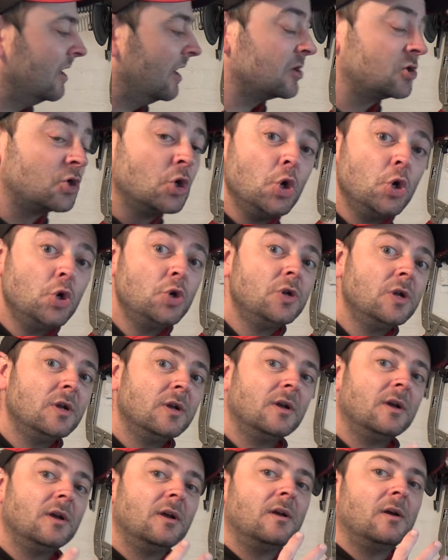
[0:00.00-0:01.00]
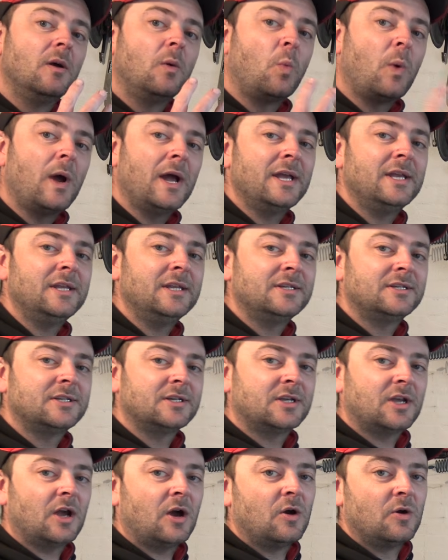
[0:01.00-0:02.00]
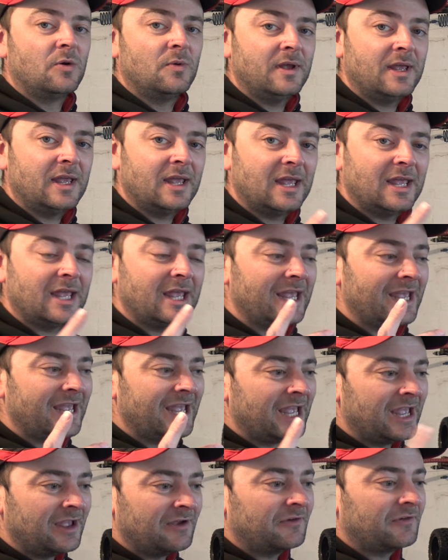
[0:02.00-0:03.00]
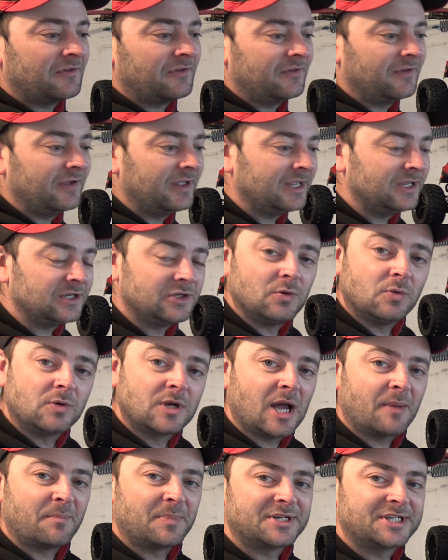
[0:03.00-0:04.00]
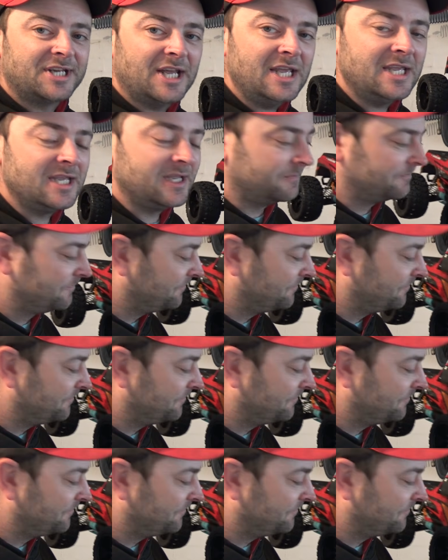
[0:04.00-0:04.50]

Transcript: a good way to go if it's your cup of tea.